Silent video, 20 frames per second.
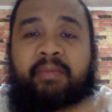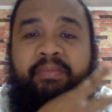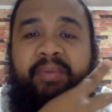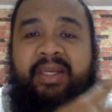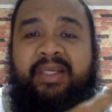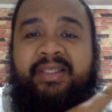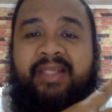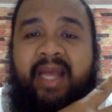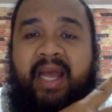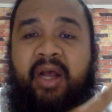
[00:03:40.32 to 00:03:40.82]

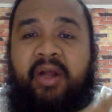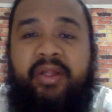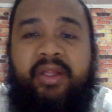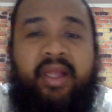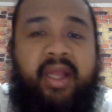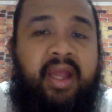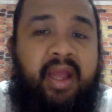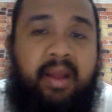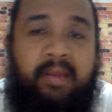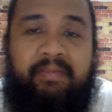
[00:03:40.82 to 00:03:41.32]
Peace out,
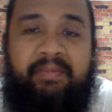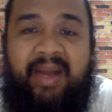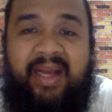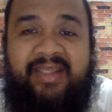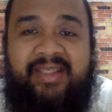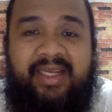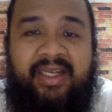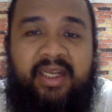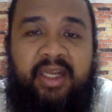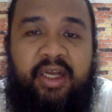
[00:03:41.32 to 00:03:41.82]

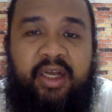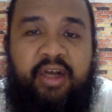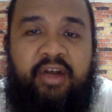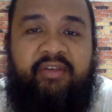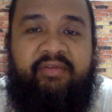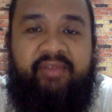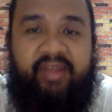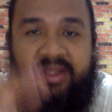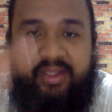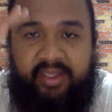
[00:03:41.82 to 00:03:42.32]
pase
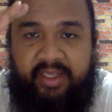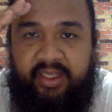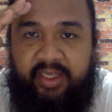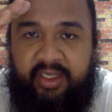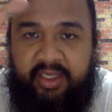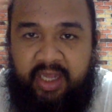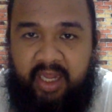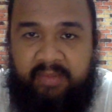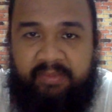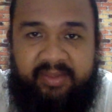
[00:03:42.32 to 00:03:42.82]
love, and
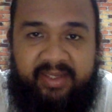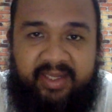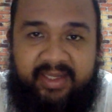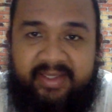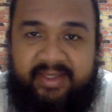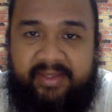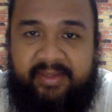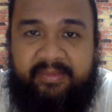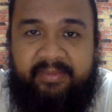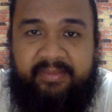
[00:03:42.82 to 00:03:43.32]
God
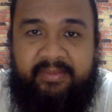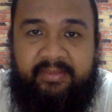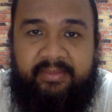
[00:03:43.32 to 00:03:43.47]
bless.